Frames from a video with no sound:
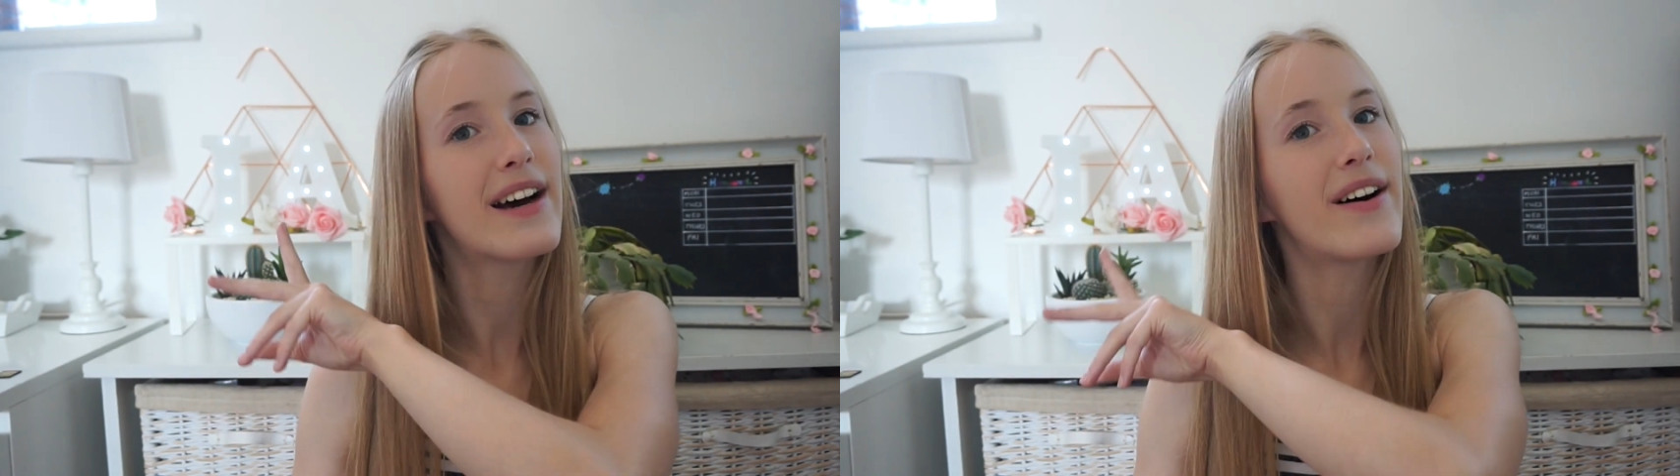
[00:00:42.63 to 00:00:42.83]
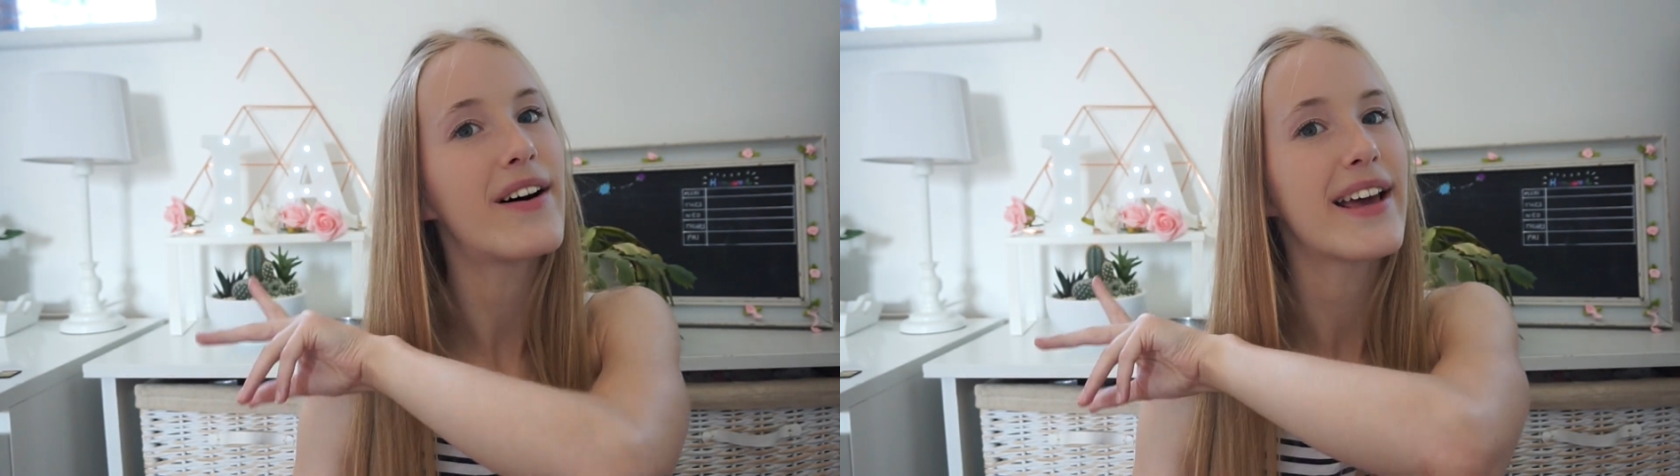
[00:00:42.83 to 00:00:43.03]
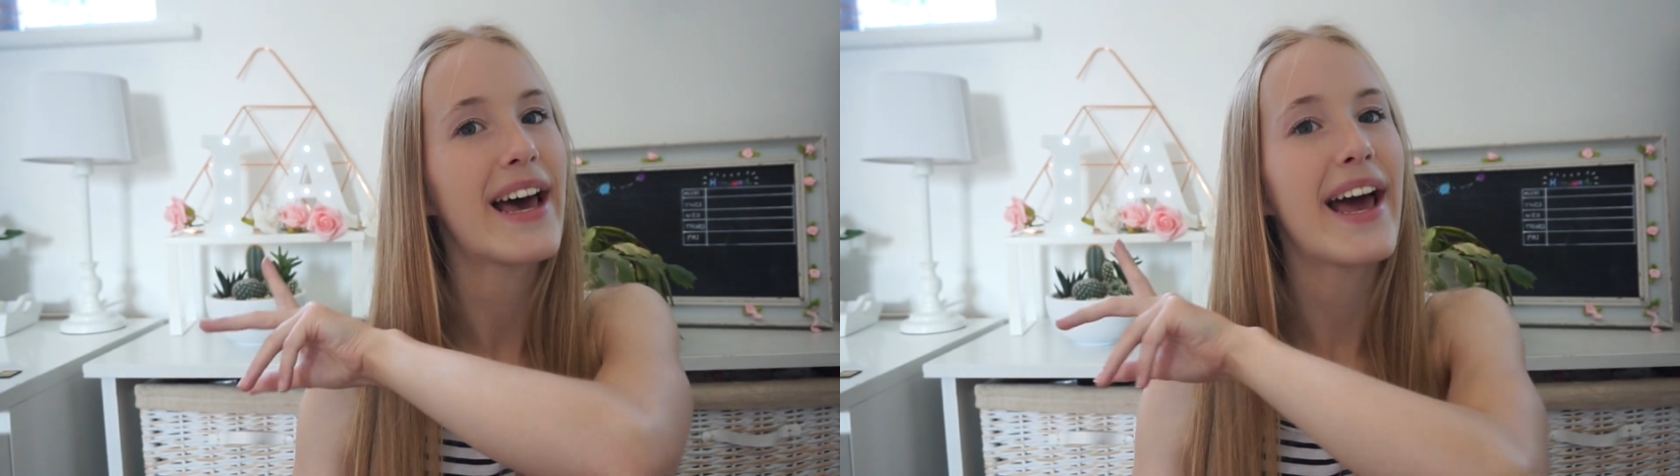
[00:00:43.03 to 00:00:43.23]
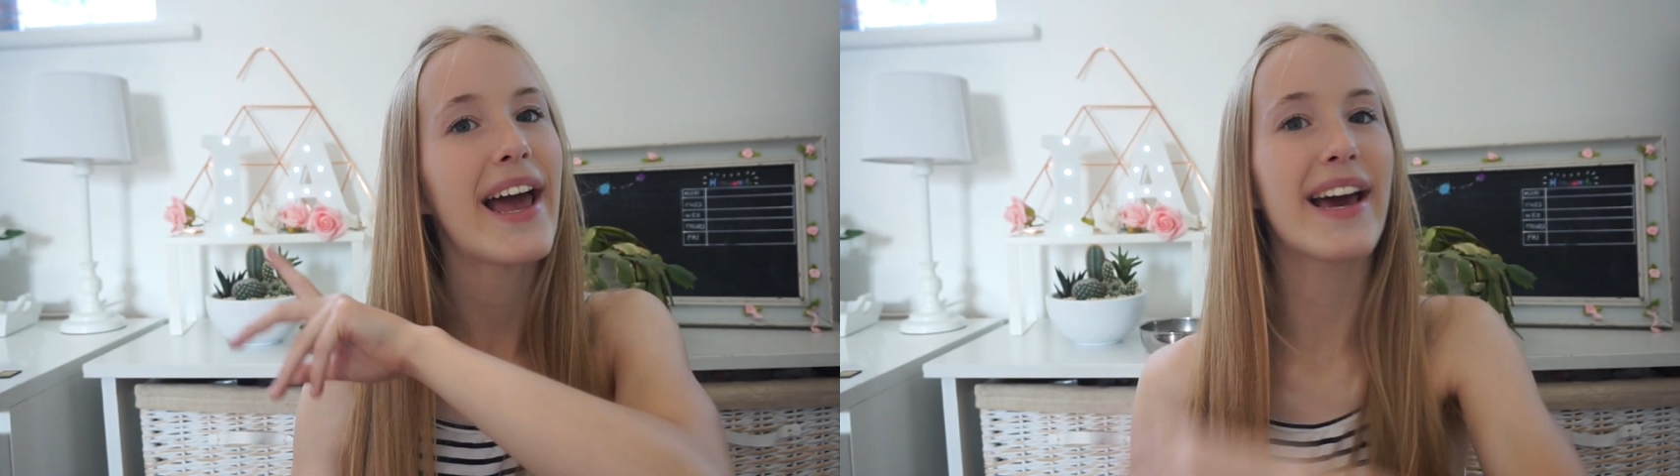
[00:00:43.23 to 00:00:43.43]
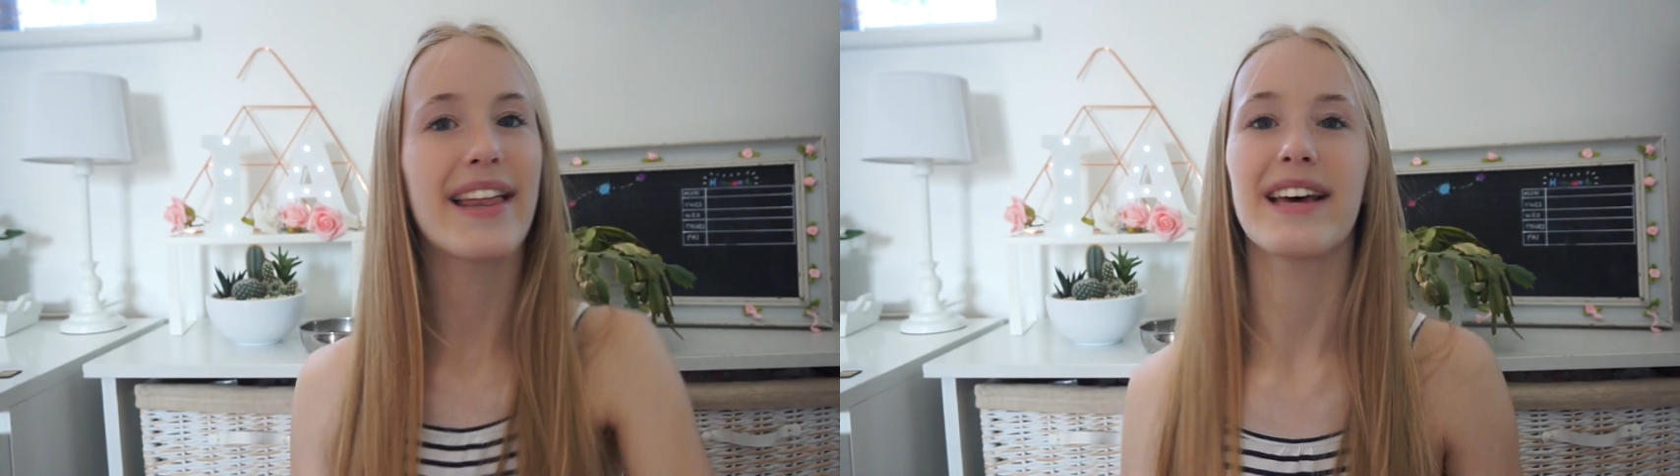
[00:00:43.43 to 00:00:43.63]

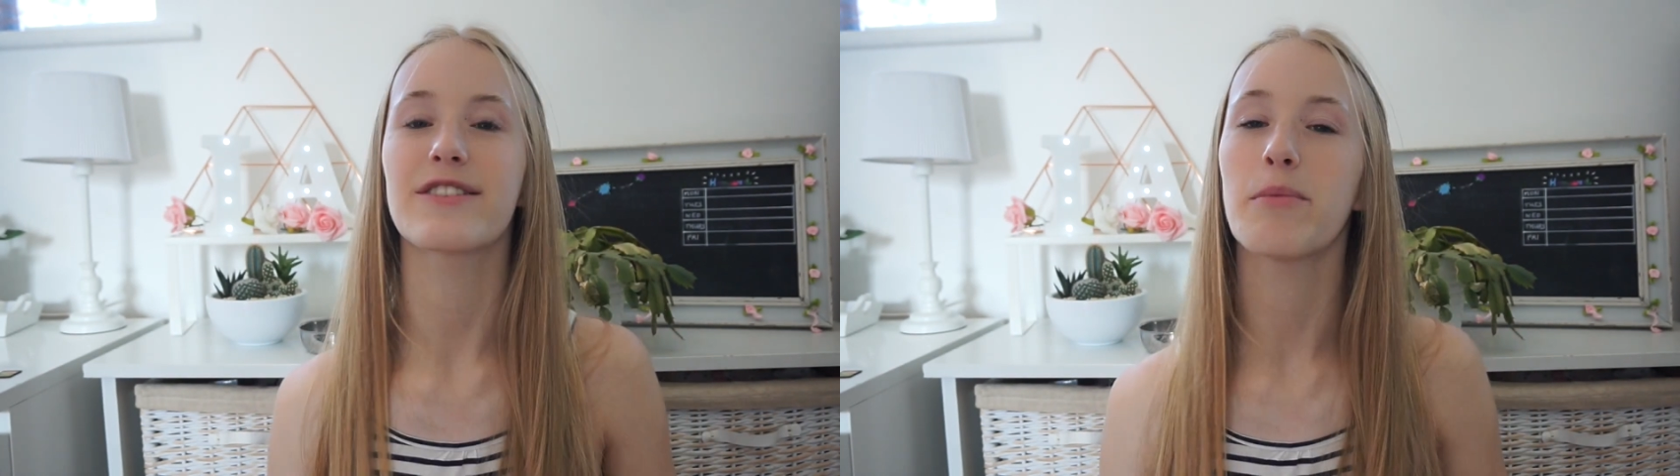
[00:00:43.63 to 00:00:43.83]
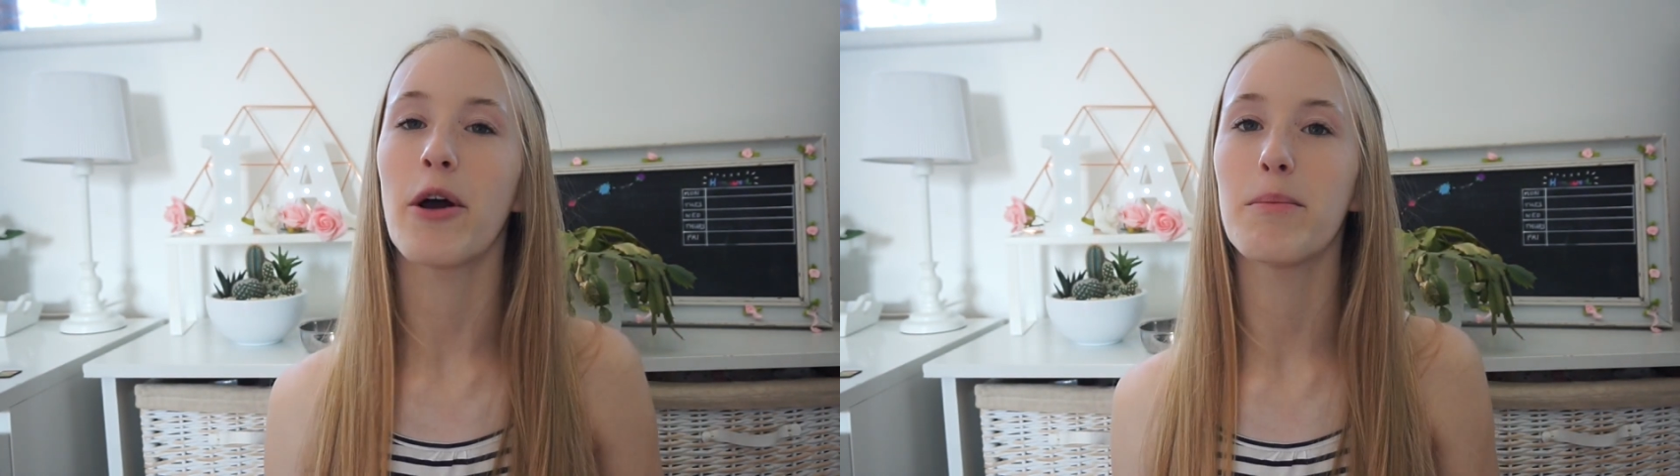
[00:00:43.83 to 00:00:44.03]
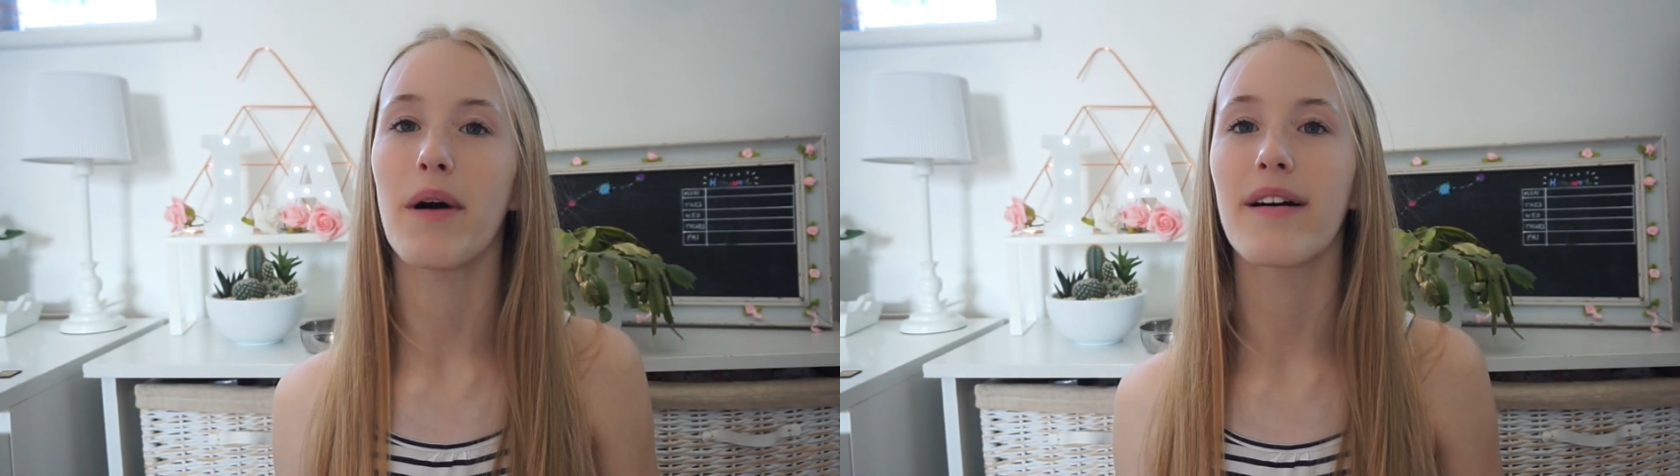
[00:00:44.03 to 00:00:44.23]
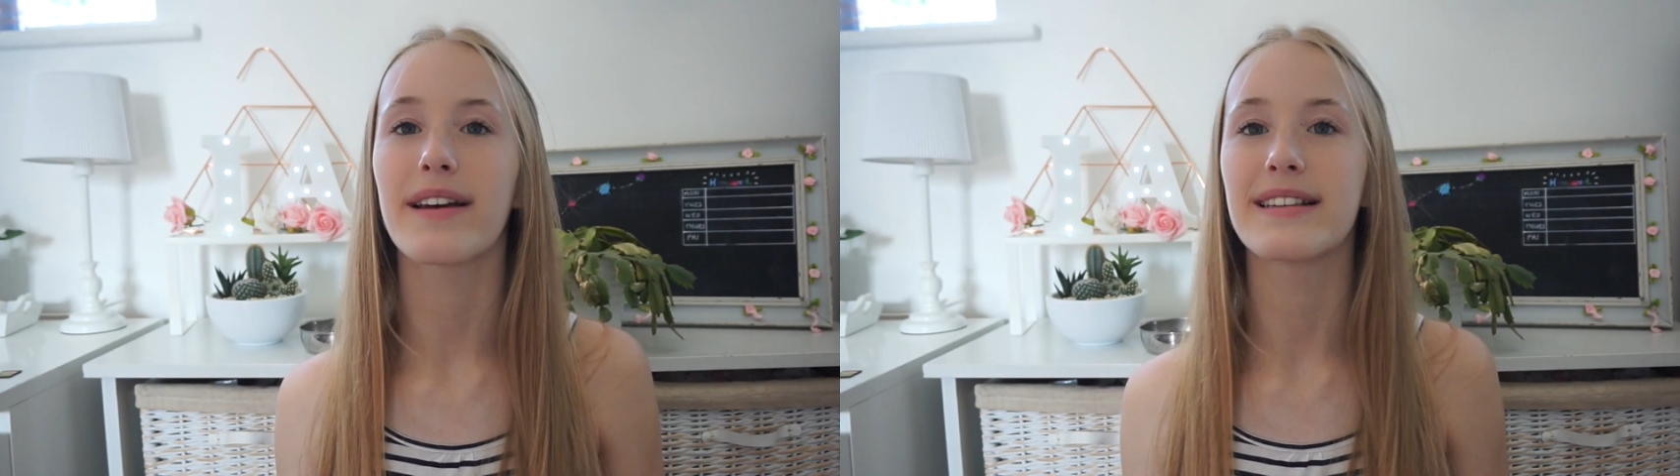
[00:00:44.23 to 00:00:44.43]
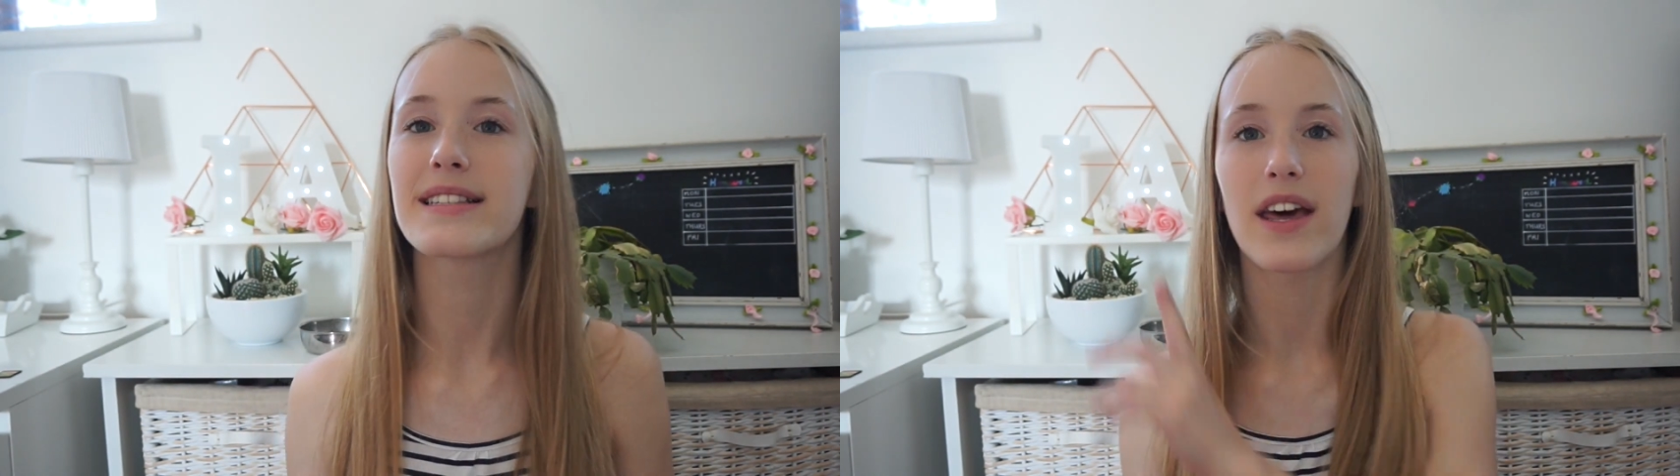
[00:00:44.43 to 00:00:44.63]
IA, and that's from Home Bargains.